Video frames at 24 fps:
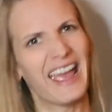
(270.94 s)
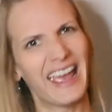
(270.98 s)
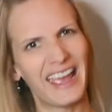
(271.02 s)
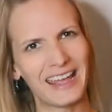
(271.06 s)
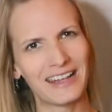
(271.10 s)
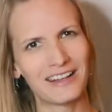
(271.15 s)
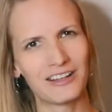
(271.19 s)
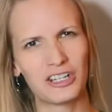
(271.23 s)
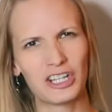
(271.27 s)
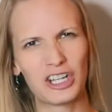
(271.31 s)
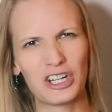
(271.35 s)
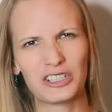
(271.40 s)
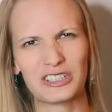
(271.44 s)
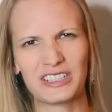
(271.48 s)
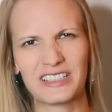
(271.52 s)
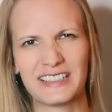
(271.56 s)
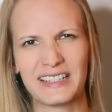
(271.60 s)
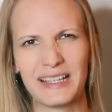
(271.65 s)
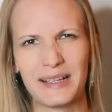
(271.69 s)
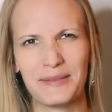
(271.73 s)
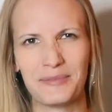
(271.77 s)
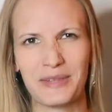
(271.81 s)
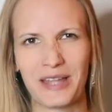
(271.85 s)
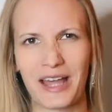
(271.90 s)
And along the
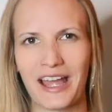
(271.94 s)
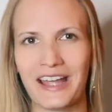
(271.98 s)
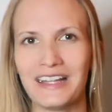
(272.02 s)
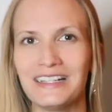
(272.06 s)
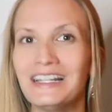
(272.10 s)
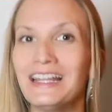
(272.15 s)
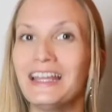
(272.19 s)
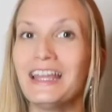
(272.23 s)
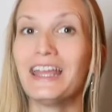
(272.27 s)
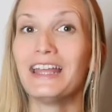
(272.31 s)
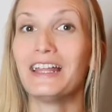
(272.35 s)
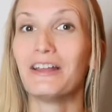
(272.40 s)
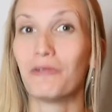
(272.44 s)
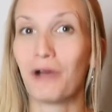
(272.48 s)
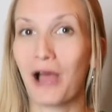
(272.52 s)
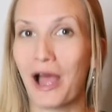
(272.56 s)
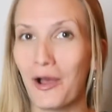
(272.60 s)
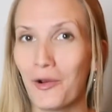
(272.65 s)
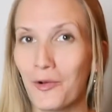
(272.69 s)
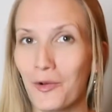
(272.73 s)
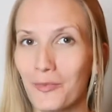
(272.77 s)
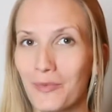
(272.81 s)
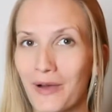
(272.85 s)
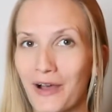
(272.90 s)
same line,
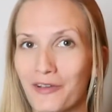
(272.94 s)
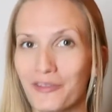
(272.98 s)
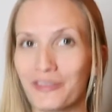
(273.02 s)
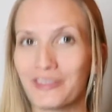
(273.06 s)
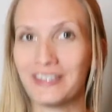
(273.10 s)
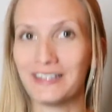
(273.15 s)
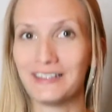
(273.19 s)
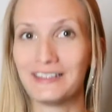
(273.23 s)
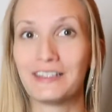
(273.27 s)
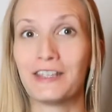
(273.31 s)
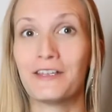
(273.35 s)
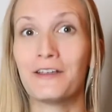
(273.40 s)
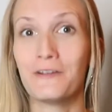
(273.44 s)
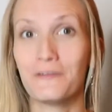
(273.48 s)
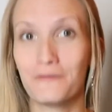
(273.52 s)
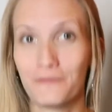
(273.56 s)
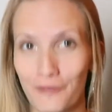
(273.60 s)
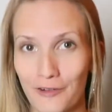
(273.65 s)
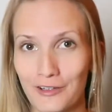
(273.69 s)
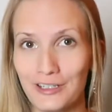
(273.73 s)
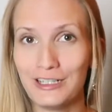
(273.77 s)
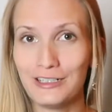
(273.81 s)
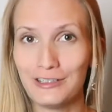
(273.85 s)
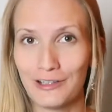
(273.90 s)
how about this
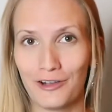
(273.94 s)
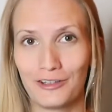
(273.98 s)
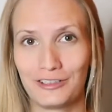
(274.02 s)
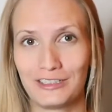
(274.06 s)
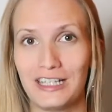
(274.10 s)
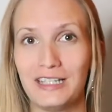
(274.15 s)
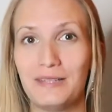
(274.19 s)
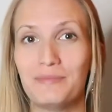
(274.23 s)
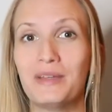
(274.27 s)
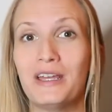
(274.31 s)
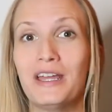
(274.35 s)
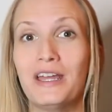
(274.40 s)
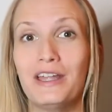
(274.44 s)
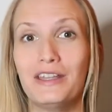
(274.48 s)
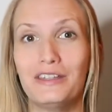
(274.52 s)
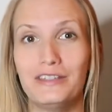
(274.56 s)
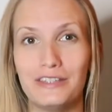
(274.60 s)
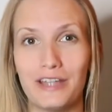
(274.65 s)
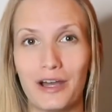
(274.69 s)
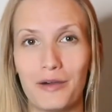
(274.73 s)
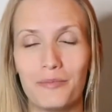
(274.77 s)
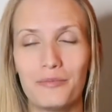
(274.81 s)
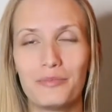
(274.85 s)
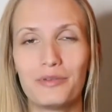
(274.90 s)
funny dog name
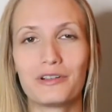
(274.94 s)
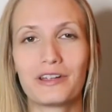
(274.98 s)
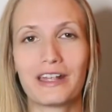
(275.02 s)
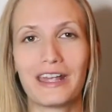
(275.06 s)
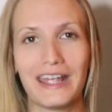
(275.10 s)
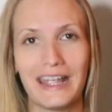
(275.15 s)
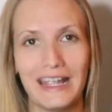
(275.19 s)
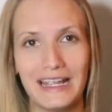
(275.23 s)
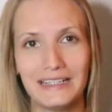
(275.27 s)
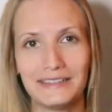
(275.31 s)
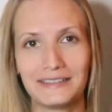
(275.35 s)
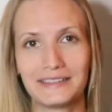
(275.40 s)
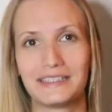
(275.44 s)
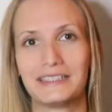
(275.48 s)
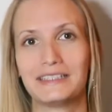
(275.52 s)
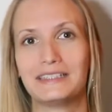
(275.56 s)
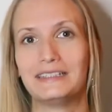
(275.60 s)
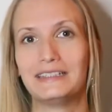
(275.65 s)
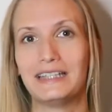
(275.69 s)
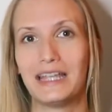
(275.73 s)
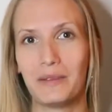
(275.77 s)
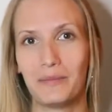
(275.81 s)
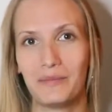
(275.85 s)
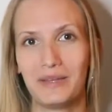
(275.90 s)
number 8,
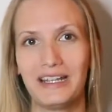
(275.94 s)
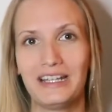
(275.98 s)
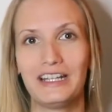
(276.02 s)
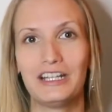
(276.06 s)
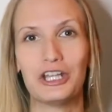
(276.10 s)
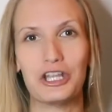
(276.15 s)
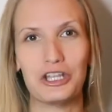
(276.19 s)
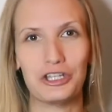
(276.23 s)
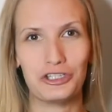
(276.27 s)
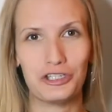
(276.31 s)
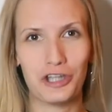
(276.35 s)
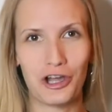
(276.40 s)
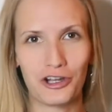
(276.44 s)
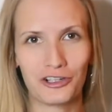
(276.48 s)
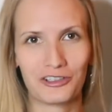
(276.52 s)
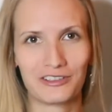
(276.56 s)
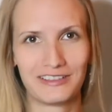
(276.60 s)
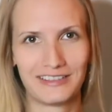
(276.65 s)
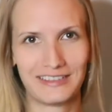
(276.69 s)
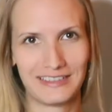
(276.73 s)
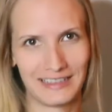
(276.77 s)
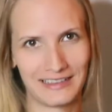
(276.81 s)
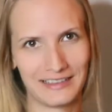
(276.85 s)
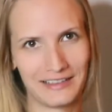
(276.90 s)
namely
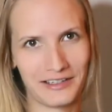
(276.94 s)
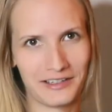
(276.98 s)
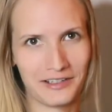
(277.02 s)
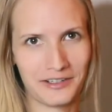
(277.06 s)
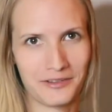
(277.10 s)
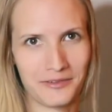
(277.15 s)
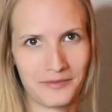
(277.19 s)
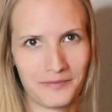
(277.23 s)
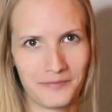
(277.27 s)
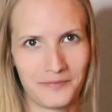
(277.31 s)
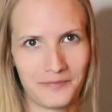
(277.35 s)
Dogzilla.